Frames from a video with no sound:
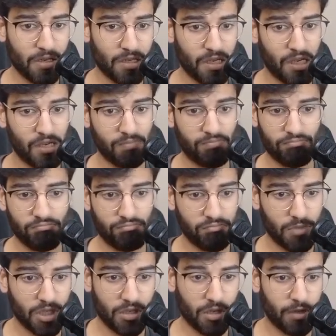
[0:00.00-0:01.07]

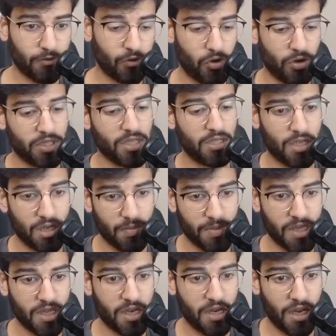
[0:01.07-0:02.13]
Of course, it's going to
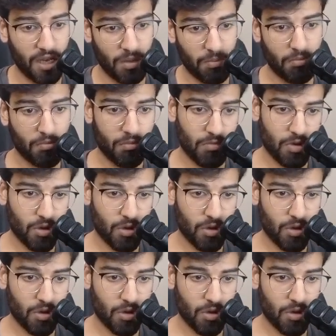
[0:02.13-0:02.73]
be the name